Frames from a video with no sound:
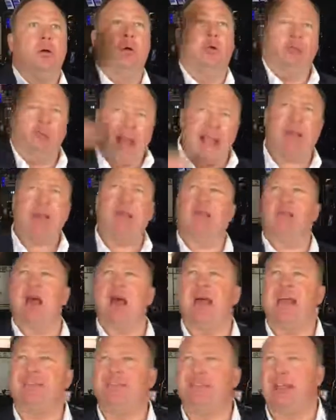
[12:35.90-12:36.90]

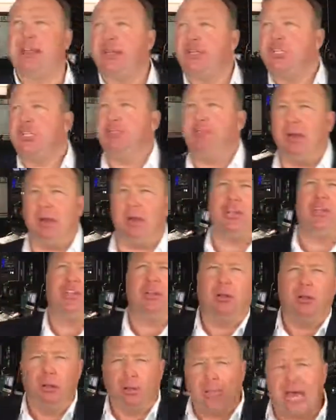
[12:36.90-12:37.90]
Recognize at a
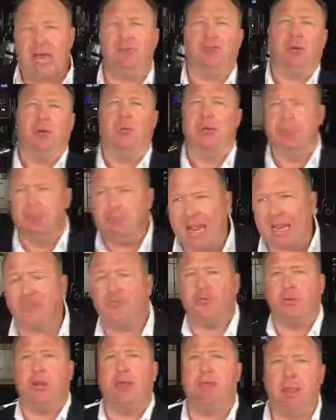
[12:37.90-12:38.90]
spiritual level that
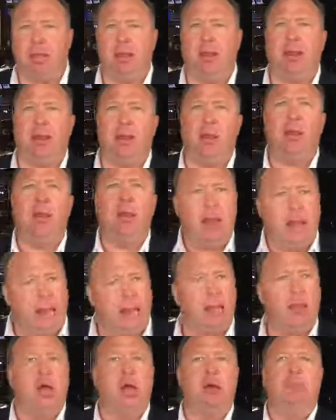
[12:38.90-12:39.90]
mainstream media
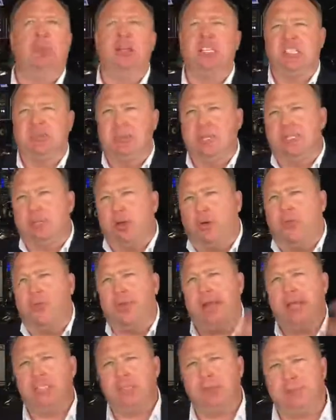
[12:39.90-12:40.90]
and globalism, this whole
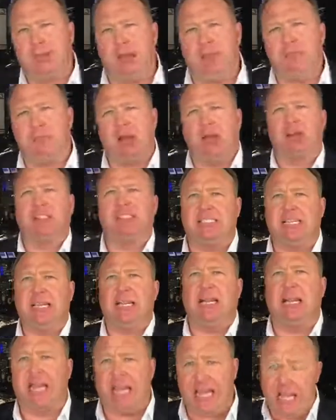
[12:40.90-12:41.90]
thing's a big
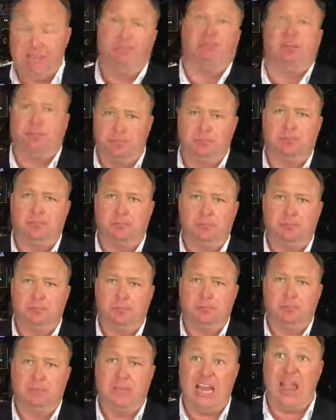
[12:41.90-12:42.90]
parasitic evil.
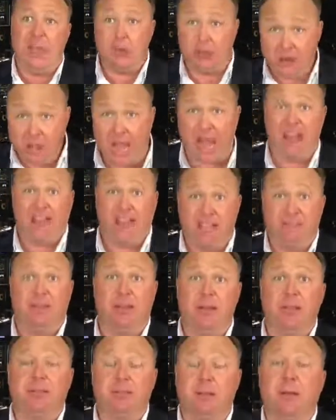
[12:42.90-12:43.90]
And they're not
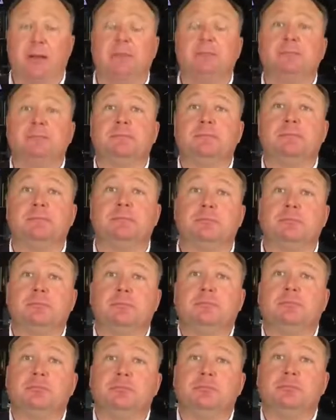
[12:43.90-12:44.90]
giving into
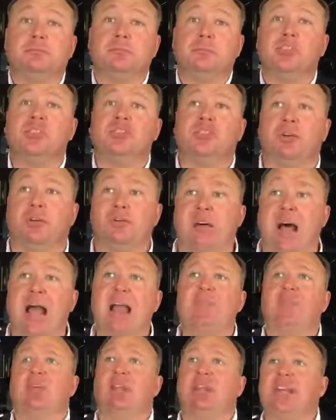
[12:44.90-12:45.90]
it. The
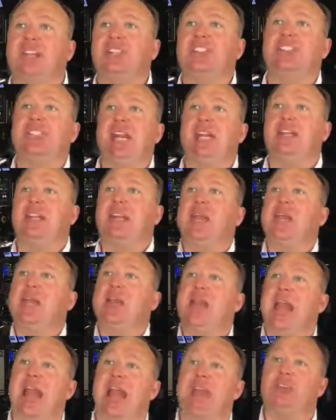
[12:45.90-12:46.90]
survival instinct
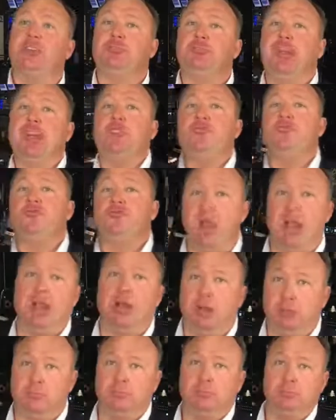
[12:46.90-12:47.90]
has been
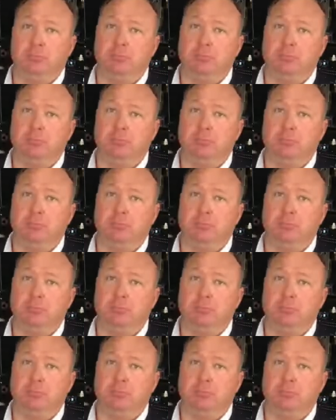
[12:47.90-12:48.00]
triggered.